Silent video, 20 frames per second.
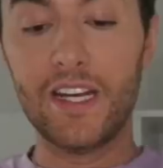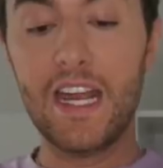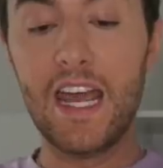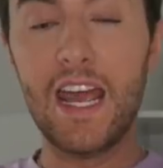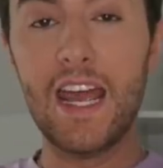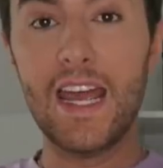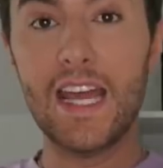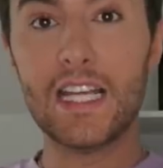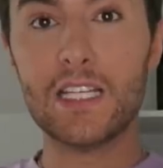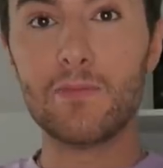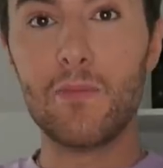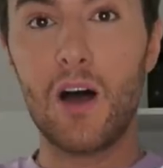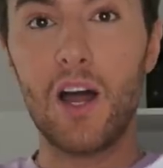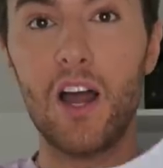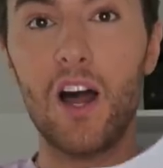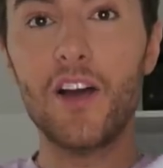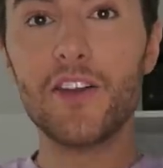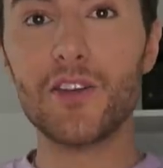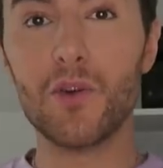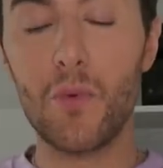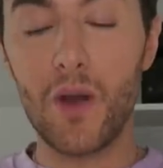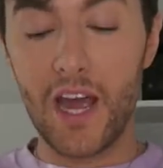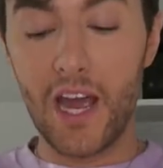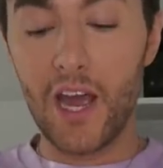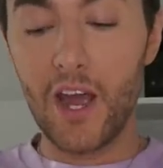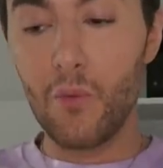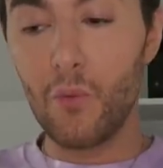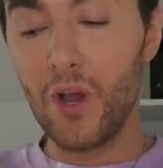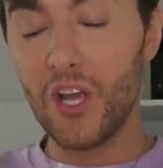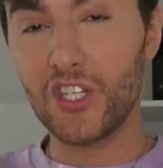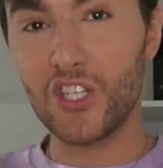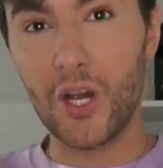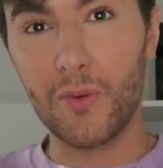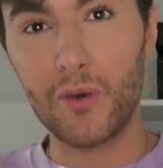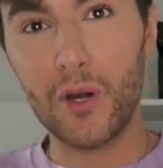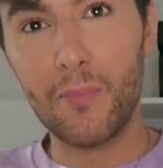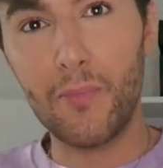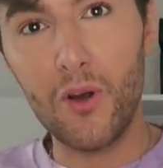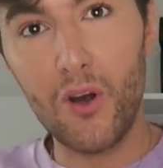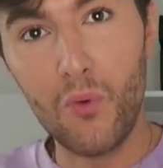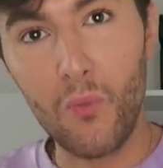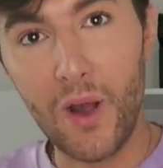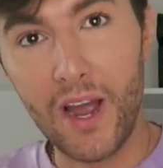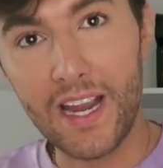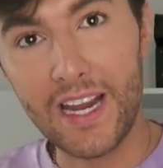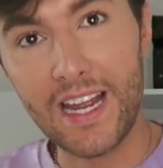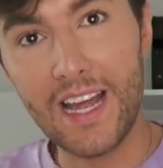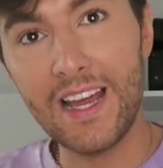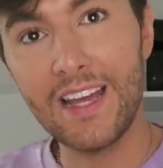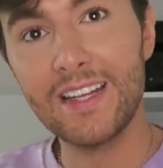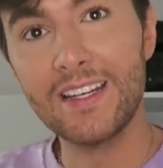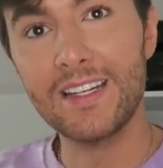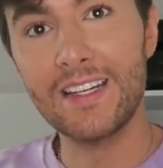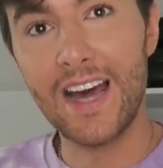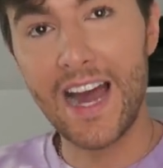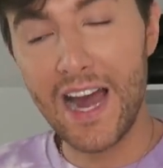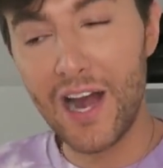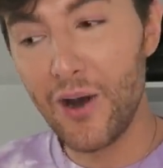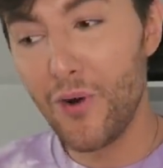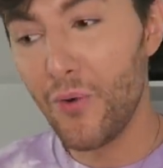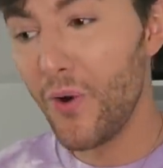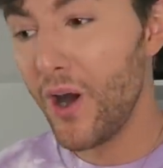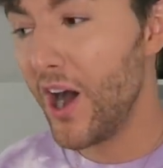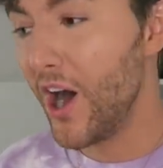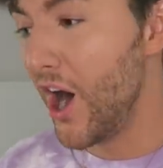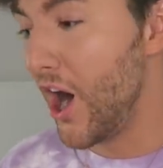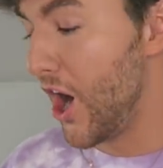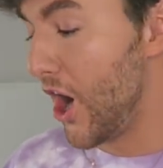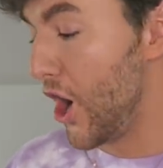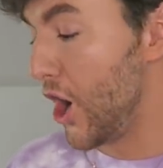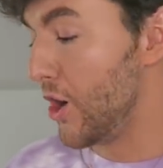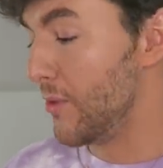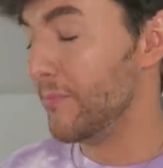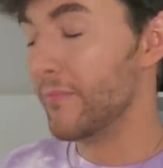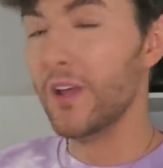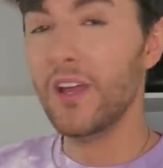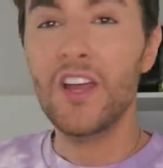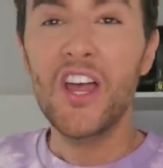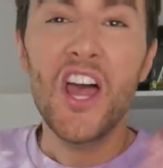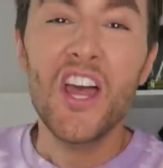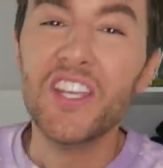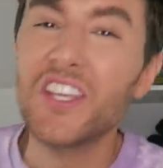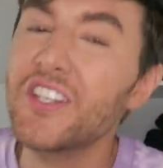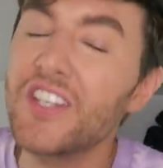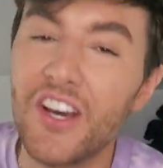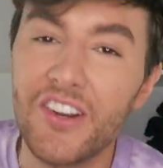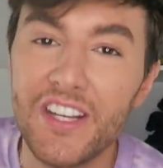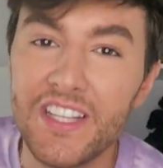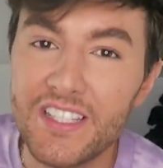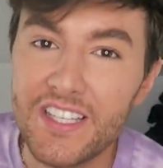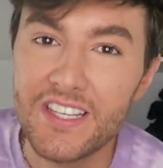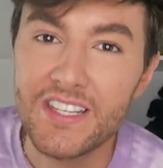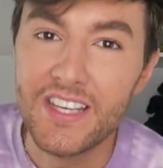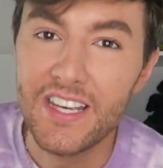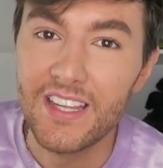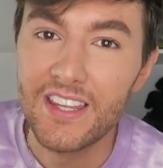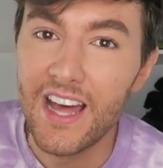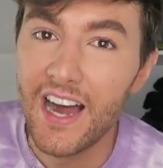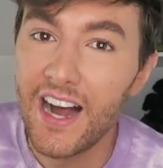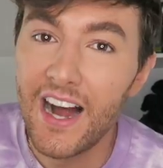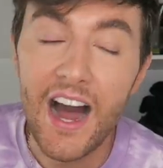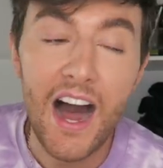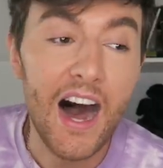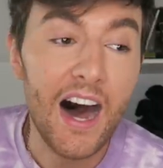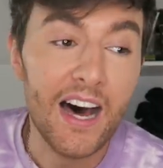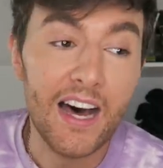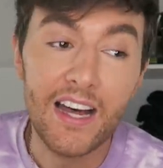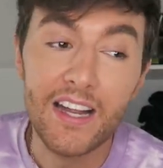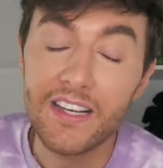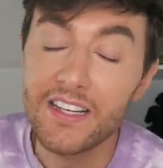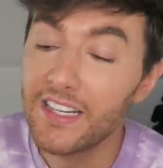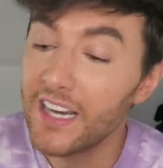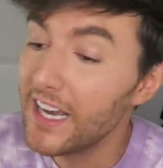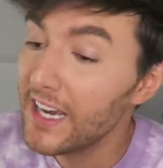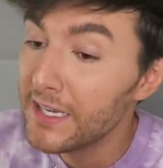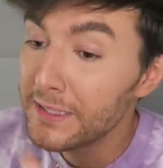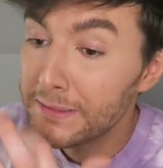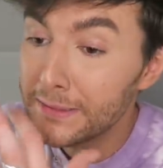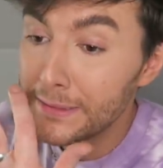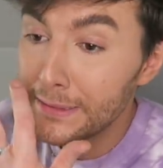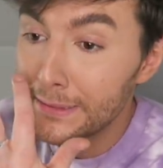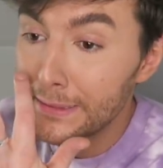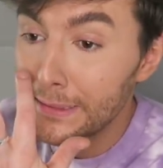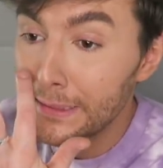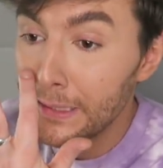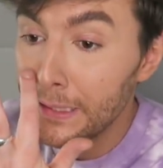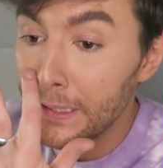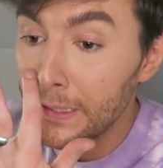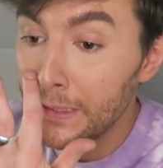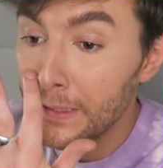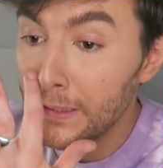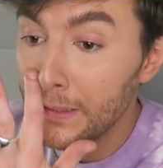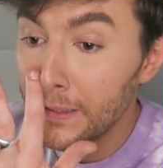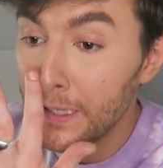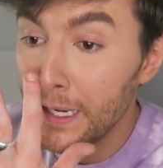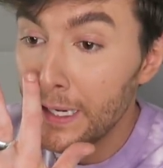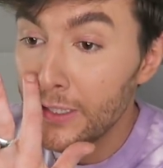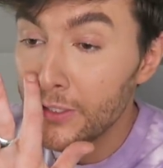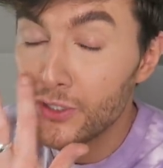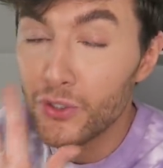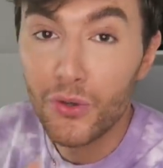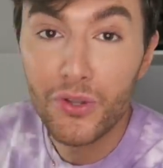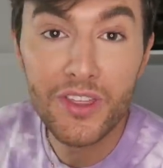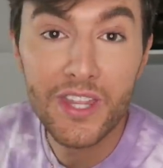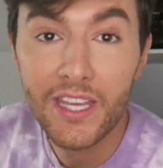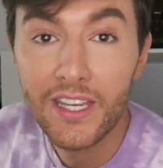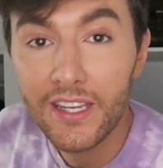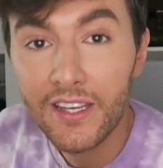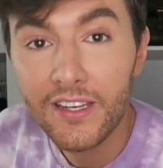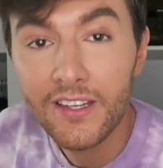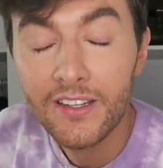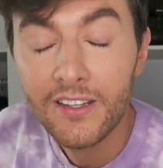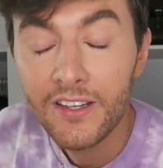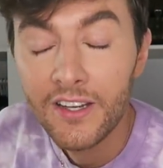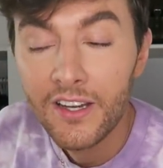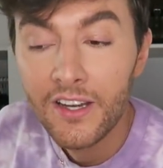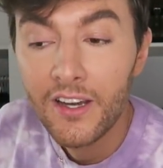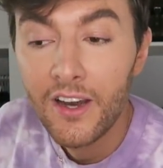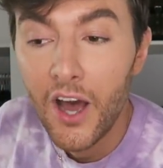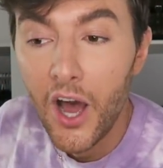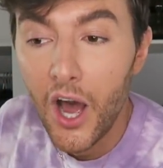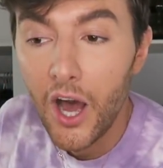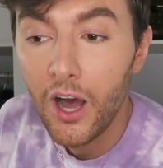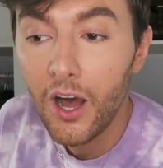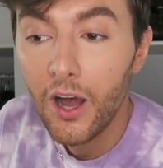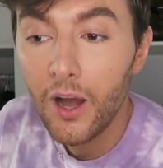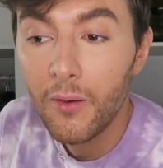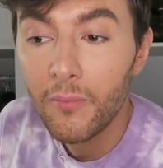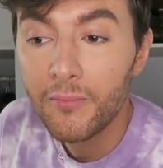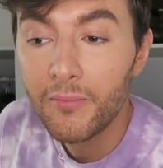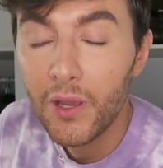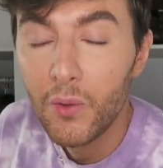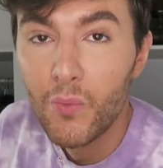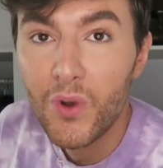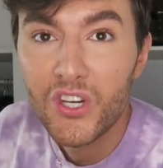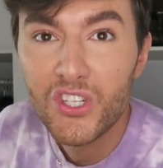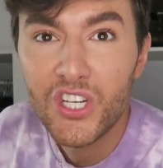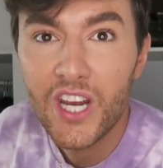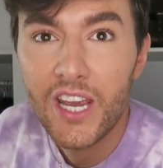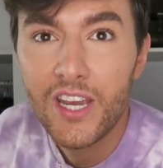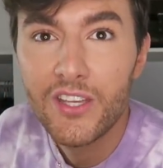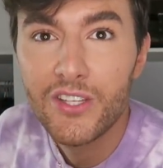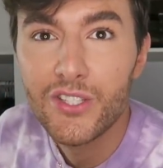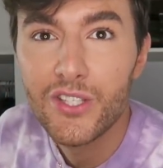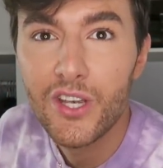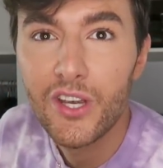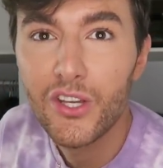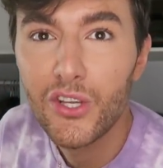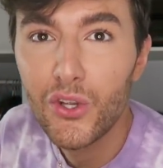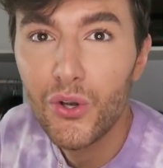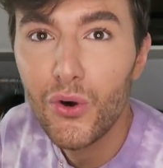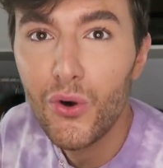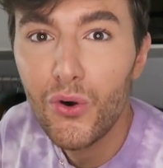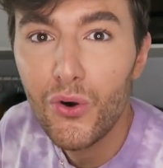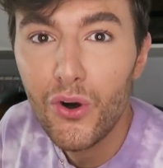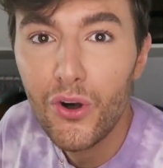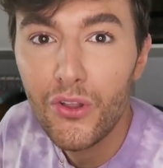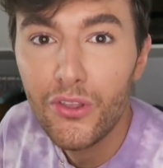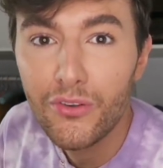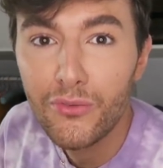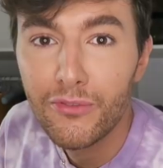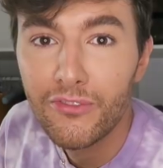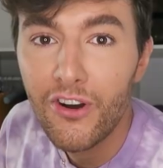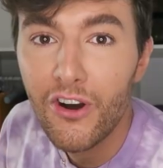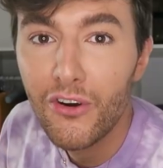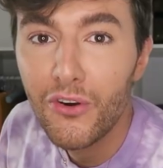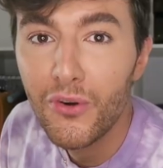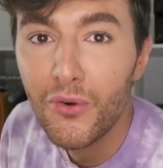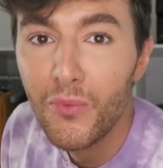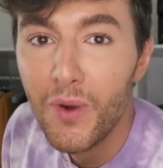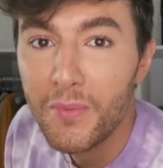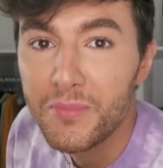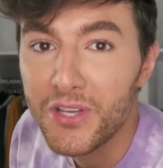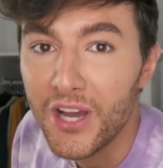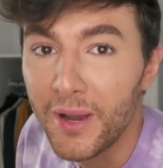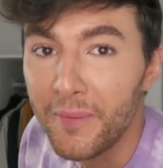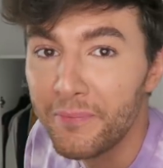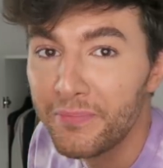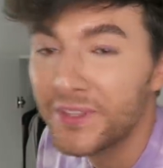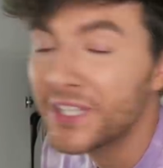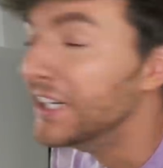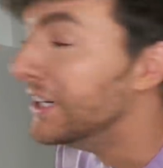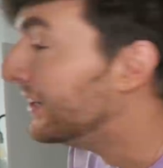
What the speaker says: In here is my underwear, which I'm gonna put away now. You don't need to see that unless that is your thing. In which case, you're on the wrong website.